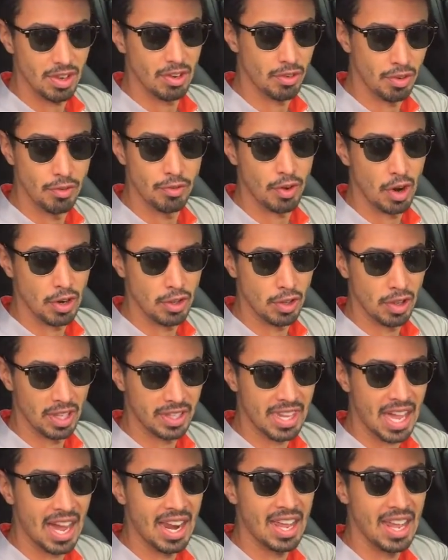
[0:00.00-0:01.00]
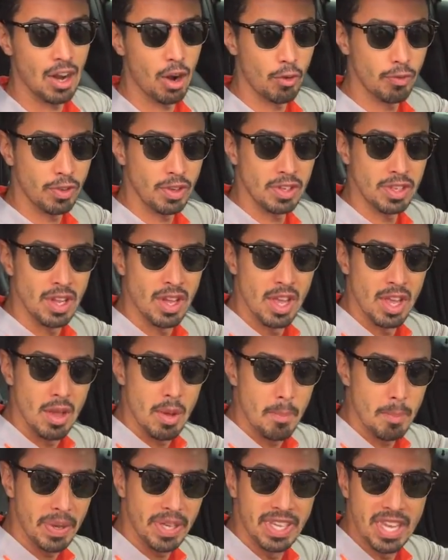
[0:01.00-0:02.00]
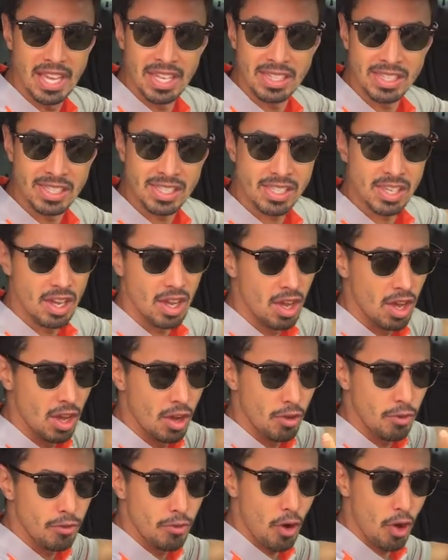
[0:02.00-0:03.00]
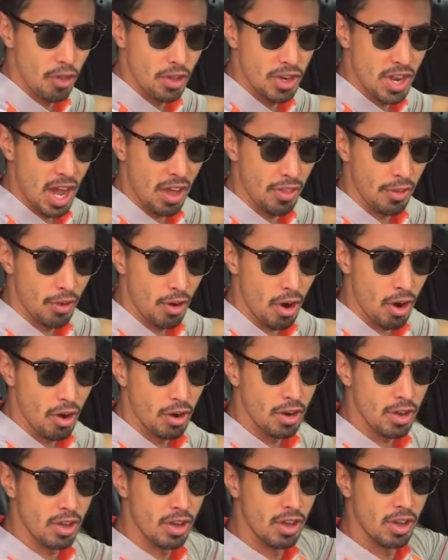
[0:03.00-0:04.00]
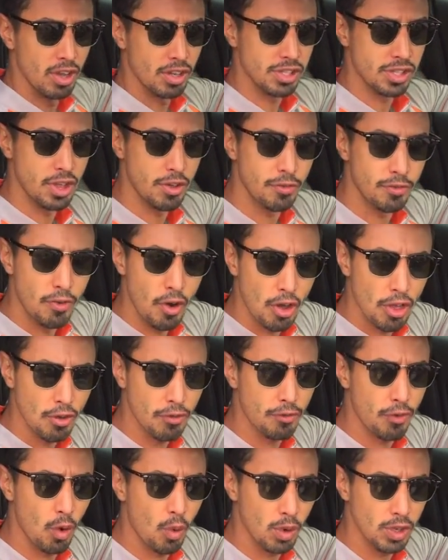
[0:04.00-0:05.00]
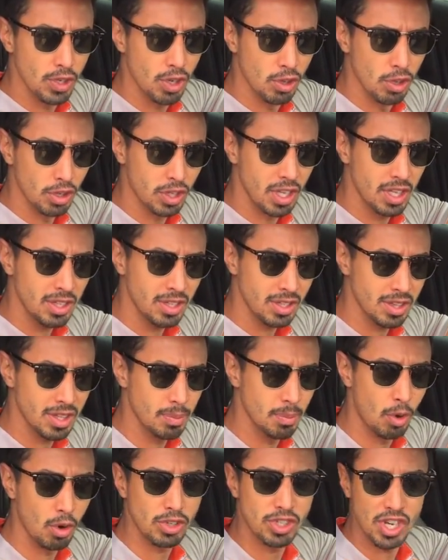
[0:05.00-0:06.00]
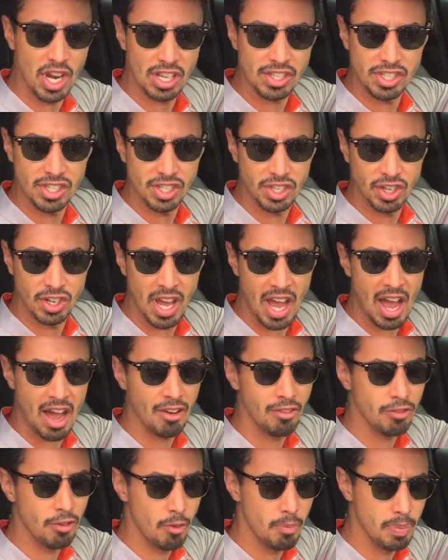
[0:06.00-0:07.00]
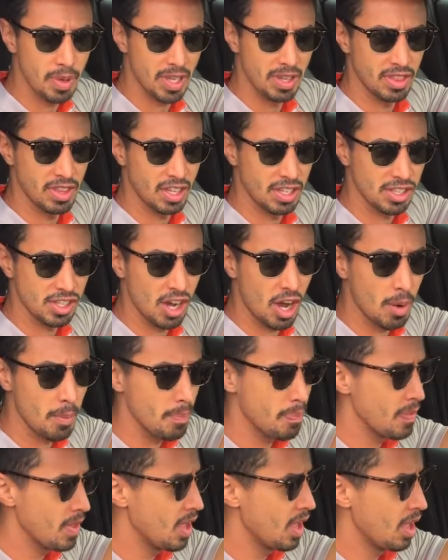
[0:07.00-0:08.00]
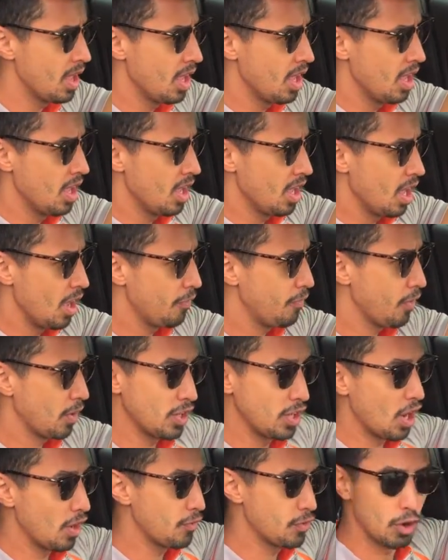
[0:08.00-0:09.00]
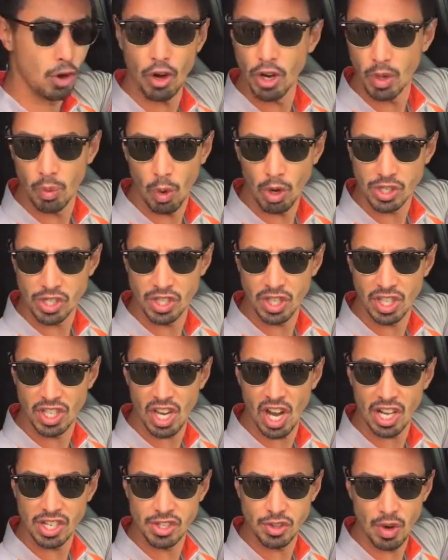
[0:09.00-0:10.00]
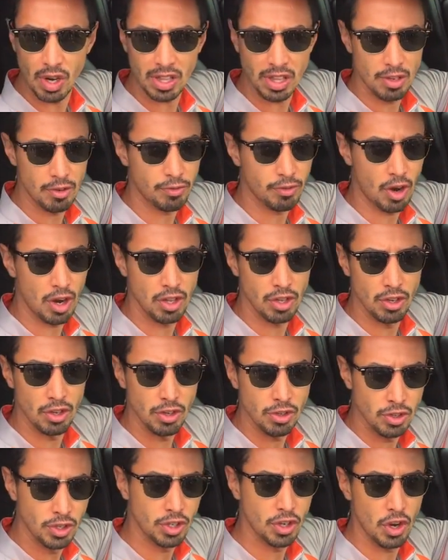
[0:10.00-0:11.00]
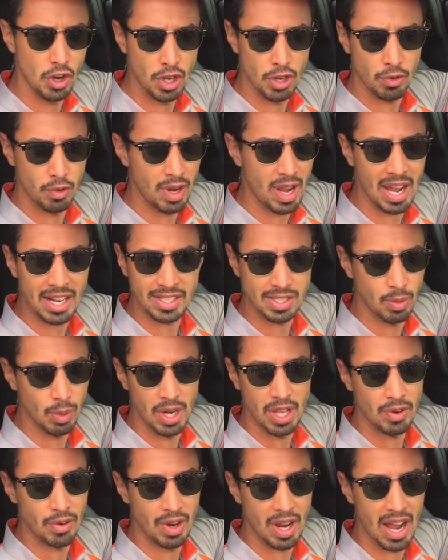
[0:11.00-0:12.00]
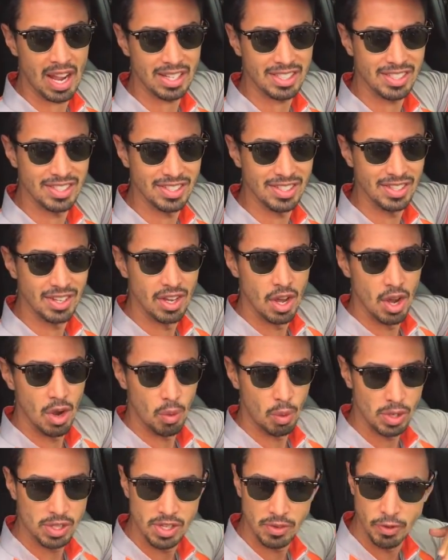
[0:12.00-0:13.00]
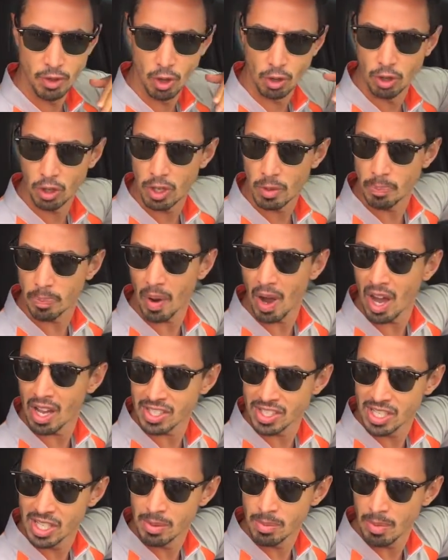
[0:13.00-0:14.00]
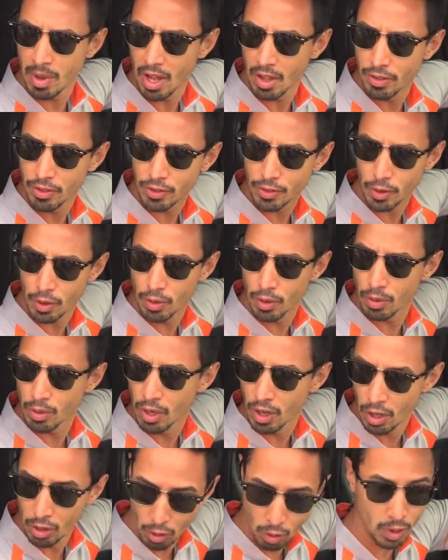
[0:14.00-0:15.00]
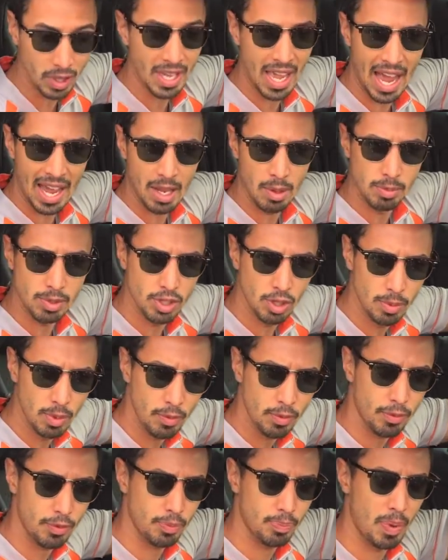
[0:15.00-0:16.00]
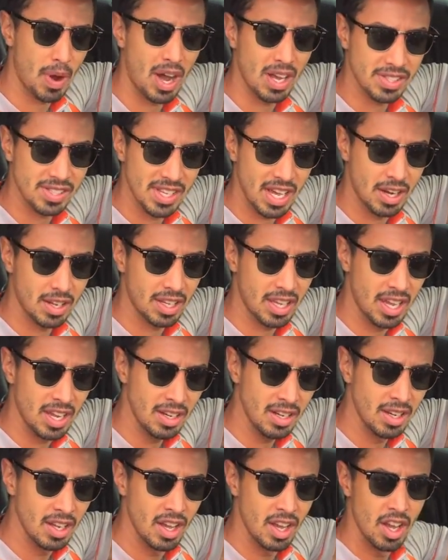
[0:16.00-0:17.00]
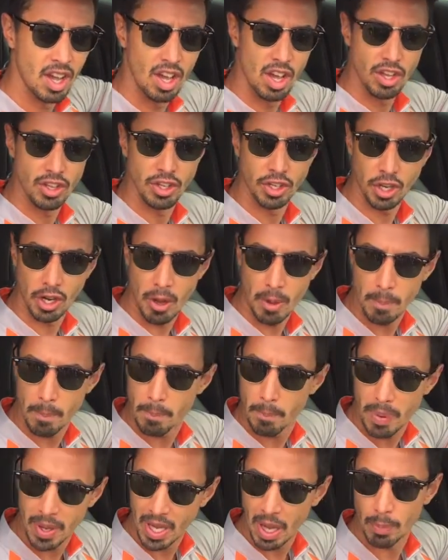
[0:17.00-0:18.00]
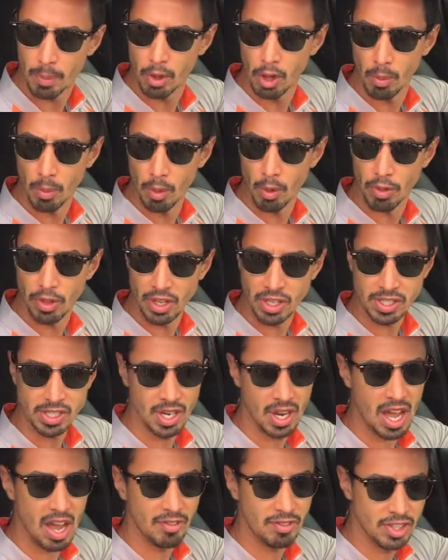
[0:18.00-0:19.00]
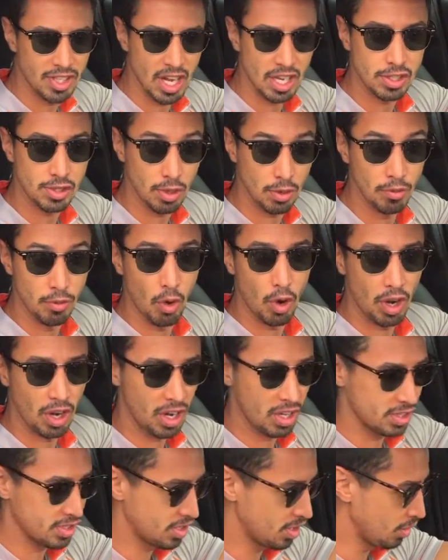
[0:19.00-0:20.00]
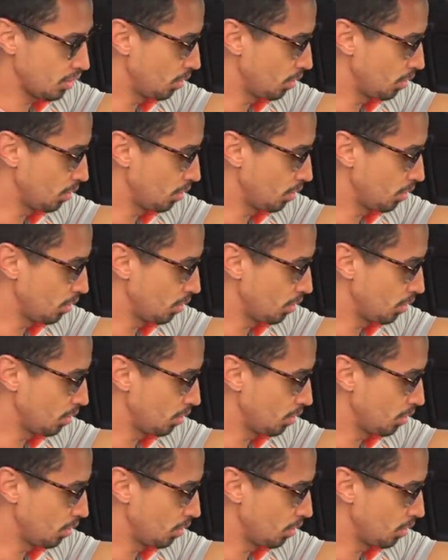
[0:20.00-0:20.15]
in front of you like that. It often begins further down the road. So the further forward you're looking, the more chances you're going to have of picking things up. If you're only watching the car directly in front of you, you can only react to what he reacts to. Whereas if you're looking past him and through, looking at him still, but past that again, you're going to pick up a lot more things and have a chance to avoid an incident